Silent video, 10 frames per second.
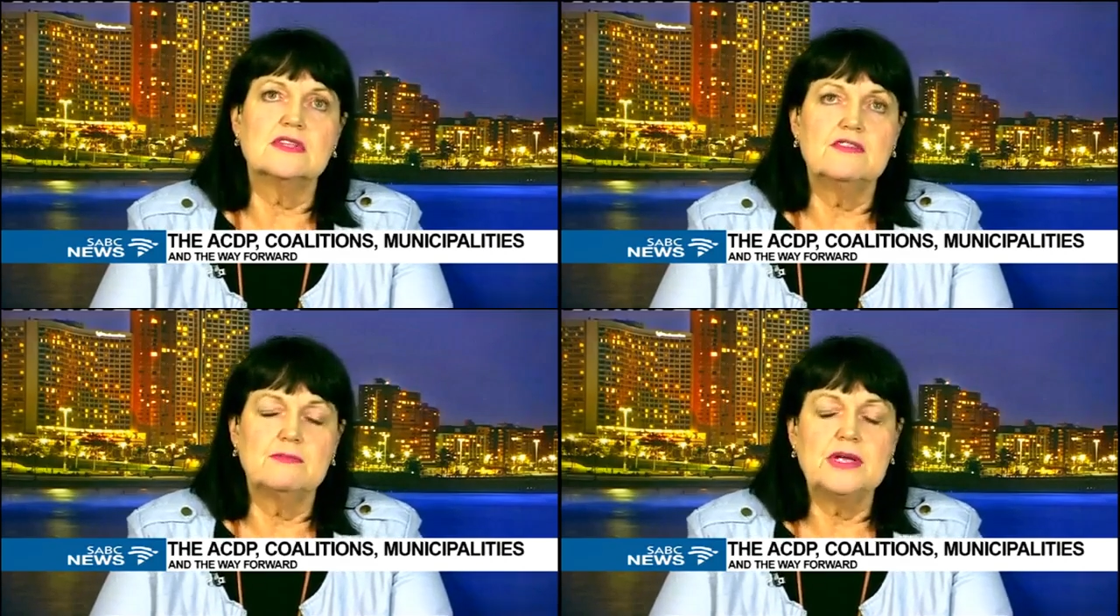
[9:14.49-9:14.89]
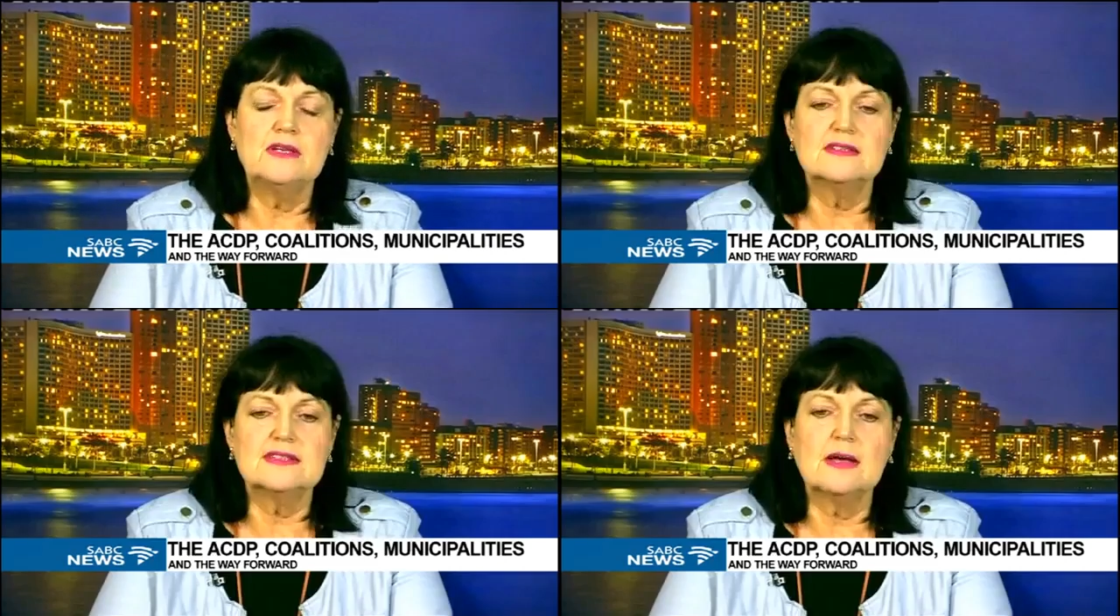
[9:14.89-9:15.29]
There have
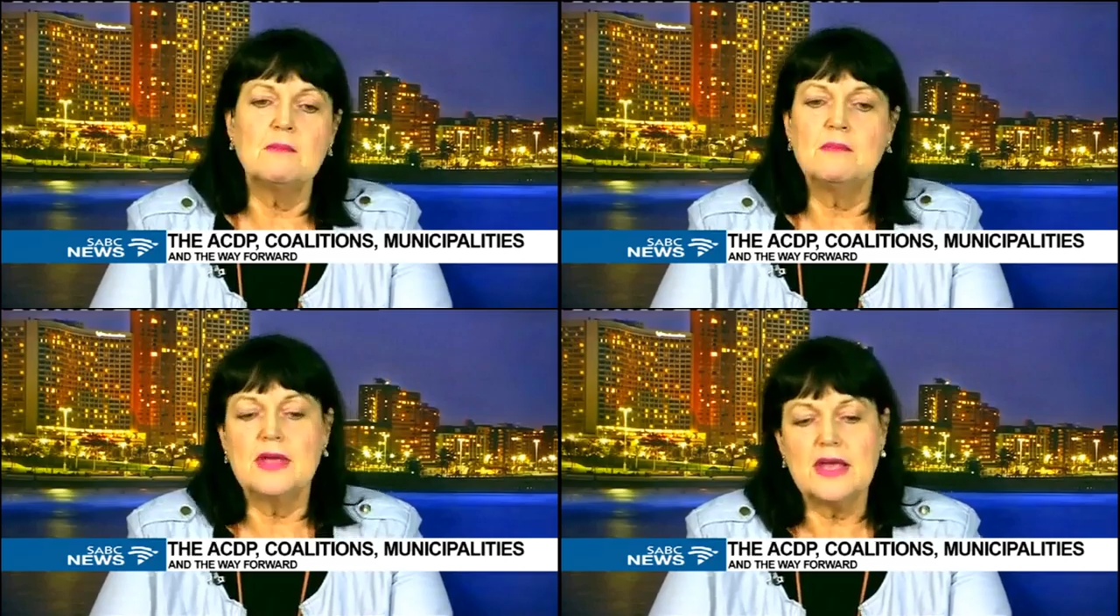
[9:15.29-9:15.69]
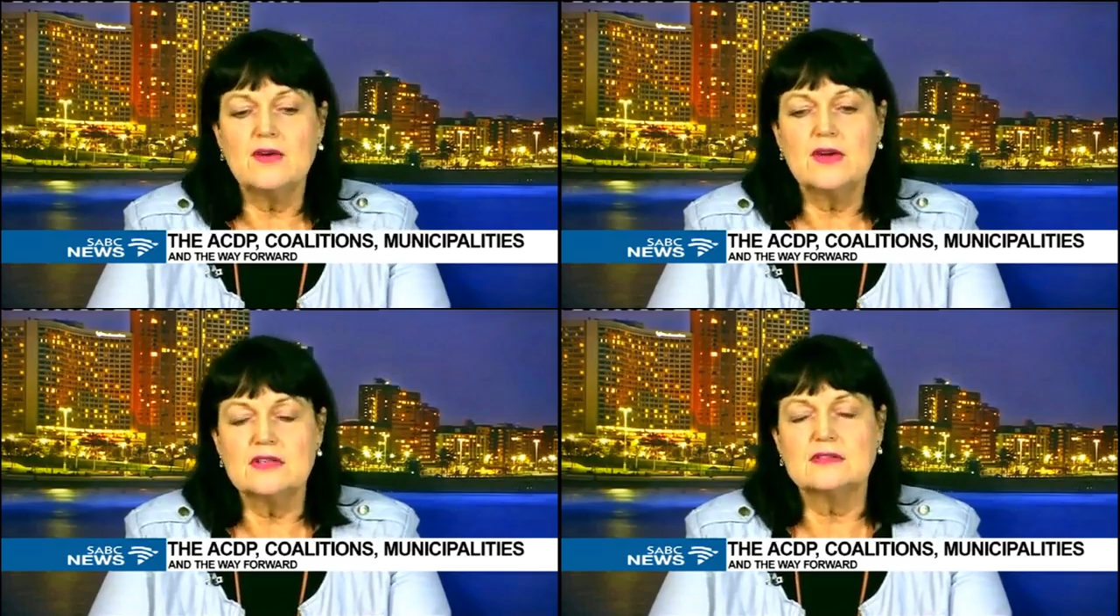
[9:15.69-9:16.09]
been some
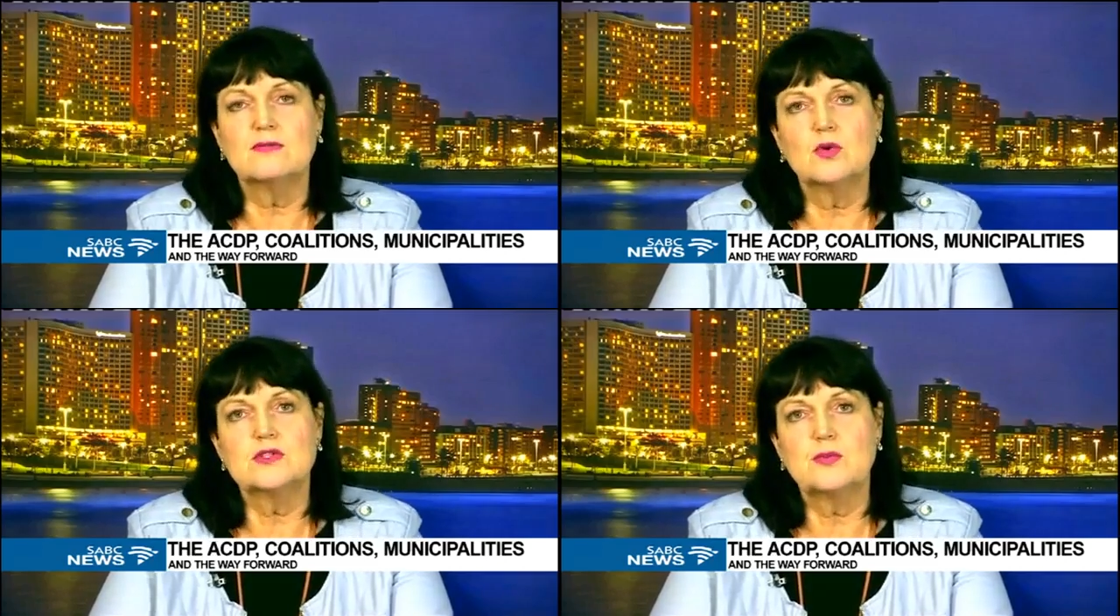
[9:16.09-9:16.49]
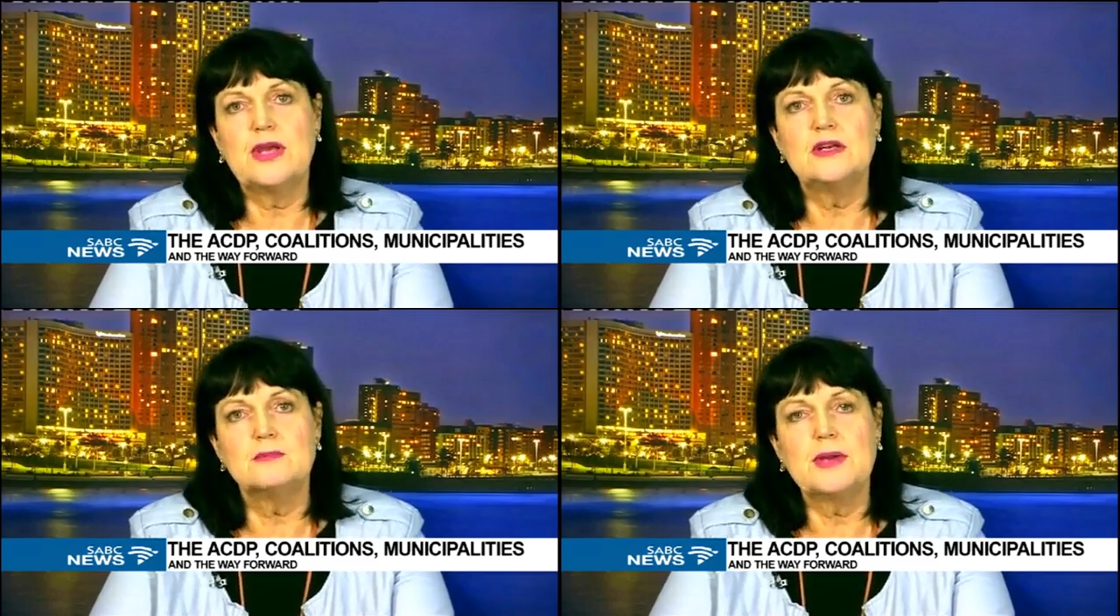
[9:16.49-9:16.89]
areas, of course, where
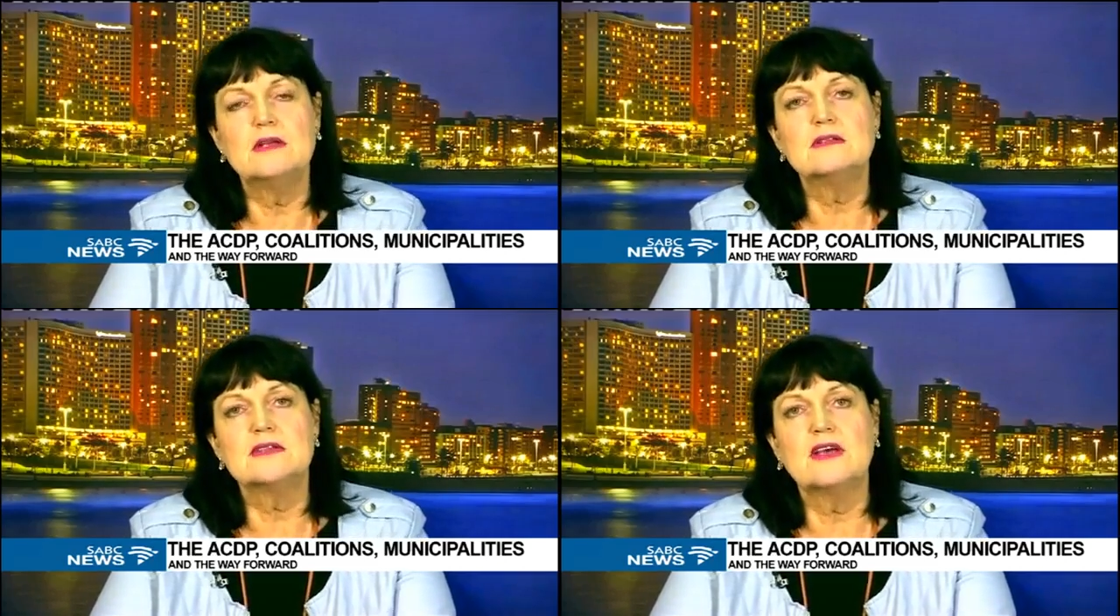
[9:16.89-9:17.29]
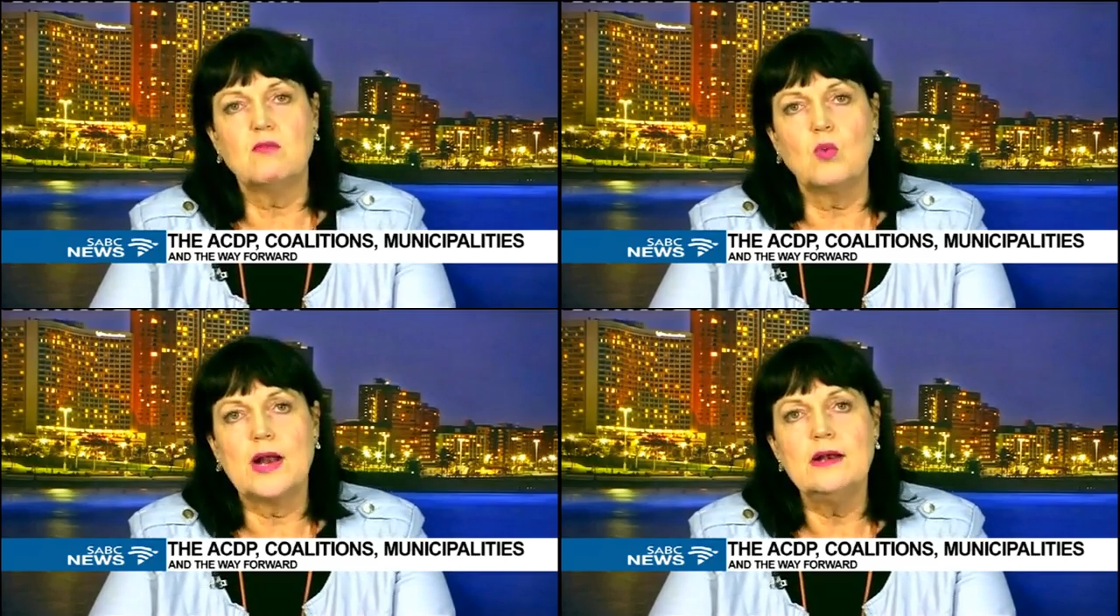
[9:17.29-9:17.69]
independents
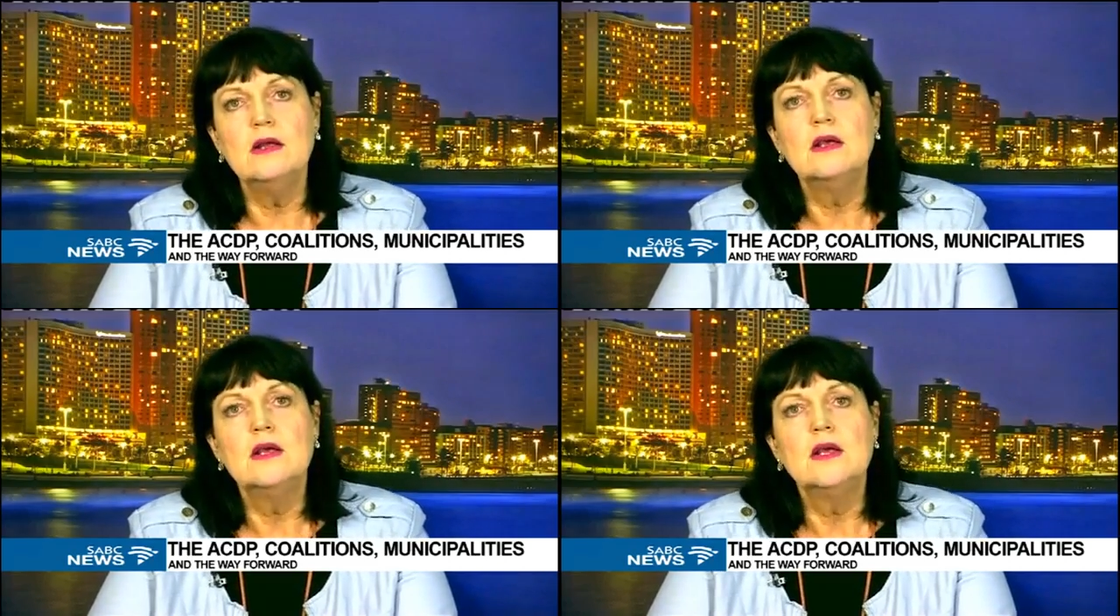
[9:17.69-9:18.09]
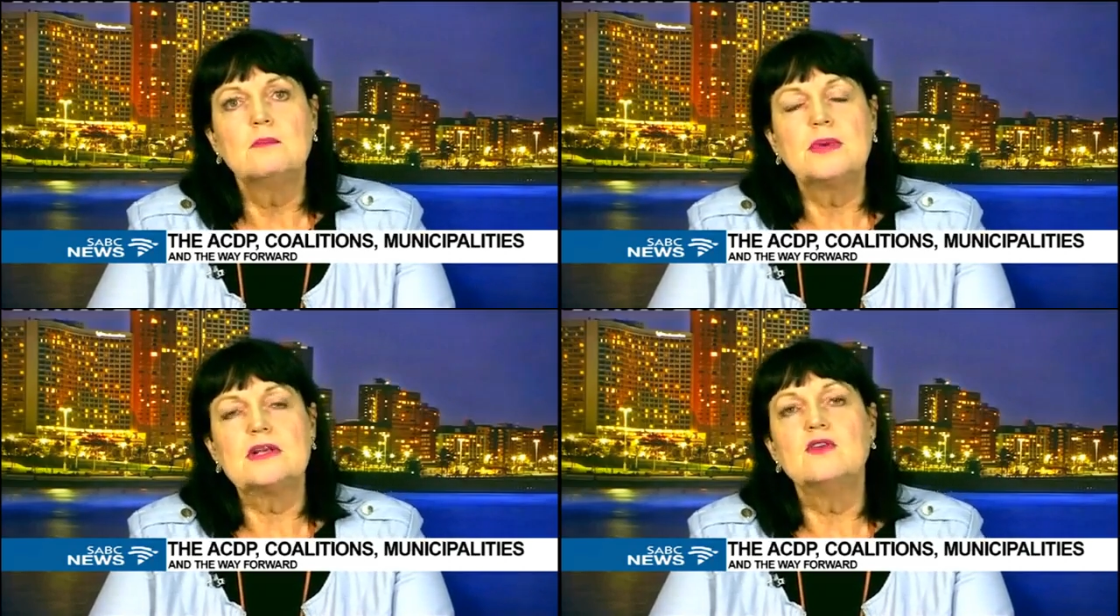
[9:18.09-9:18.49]
have won,
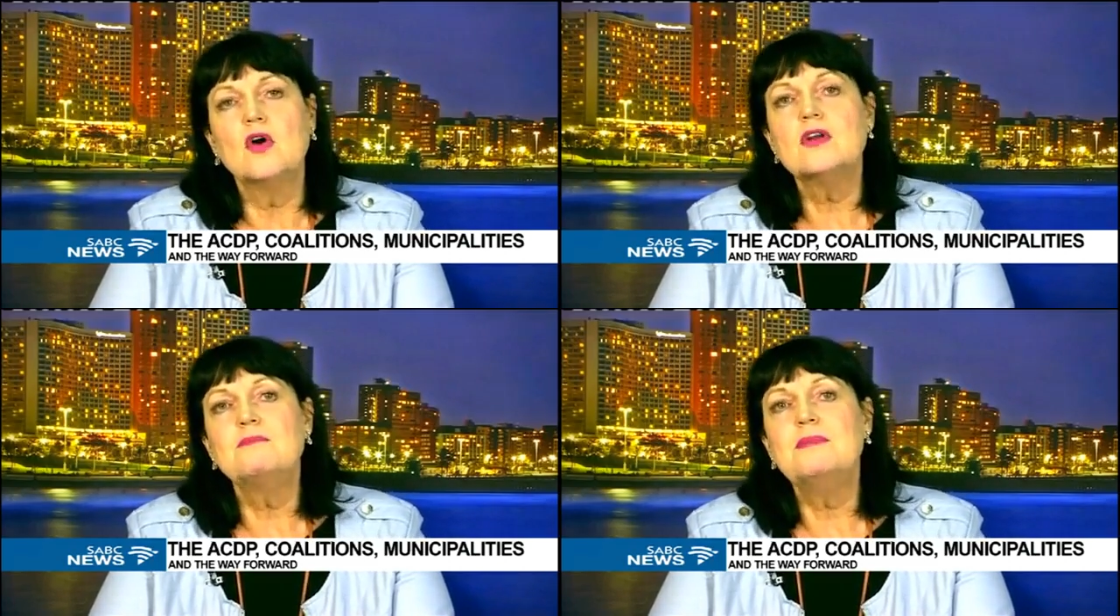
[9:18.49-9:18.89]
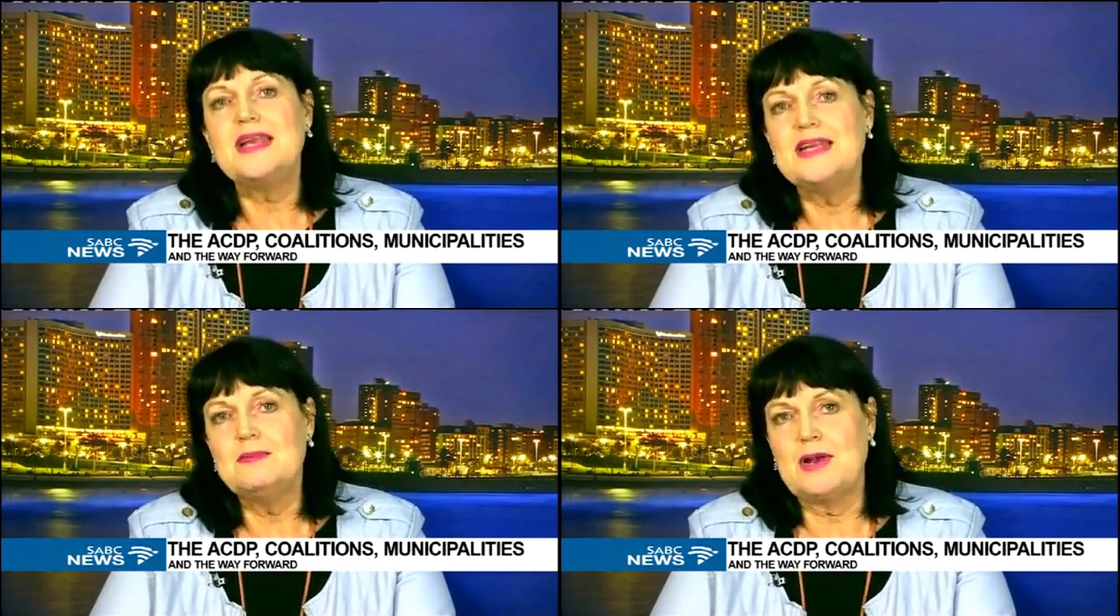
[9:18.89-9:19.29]
but not
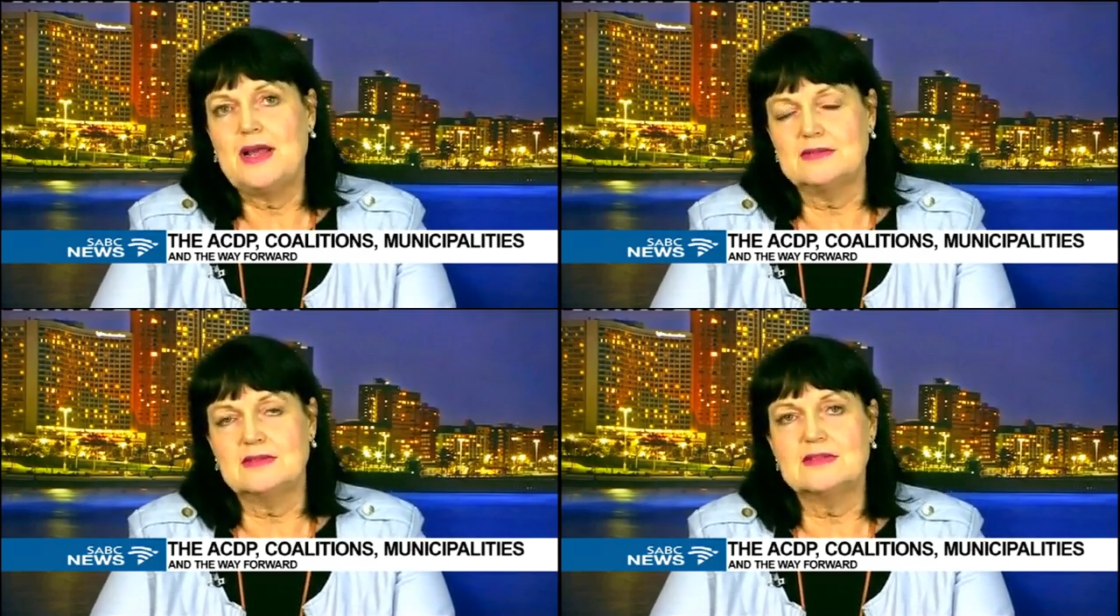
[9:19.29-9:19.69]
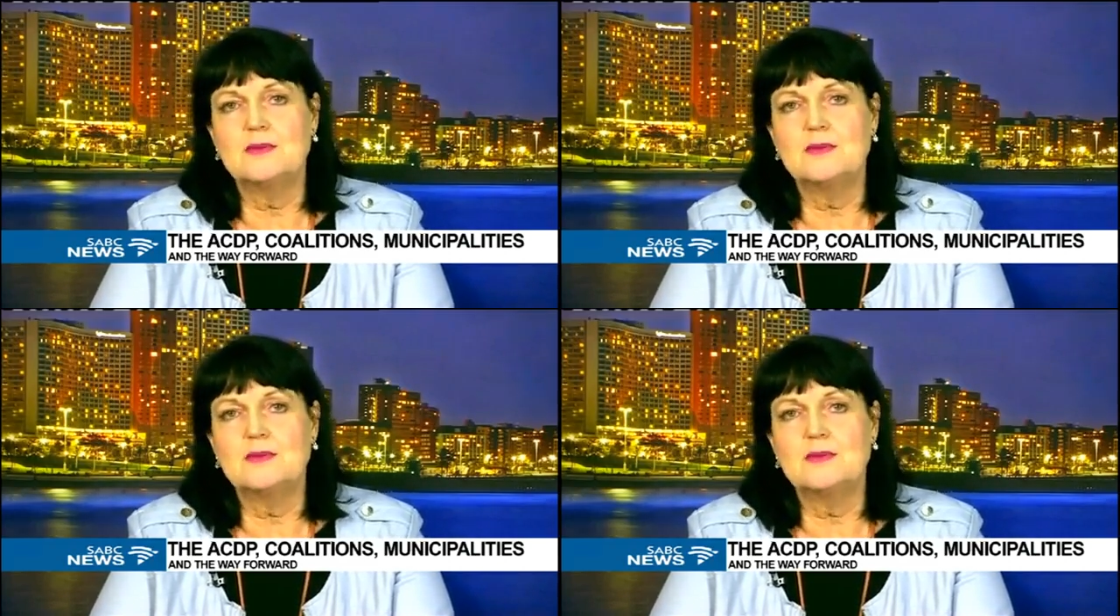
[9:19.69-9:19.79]
many places.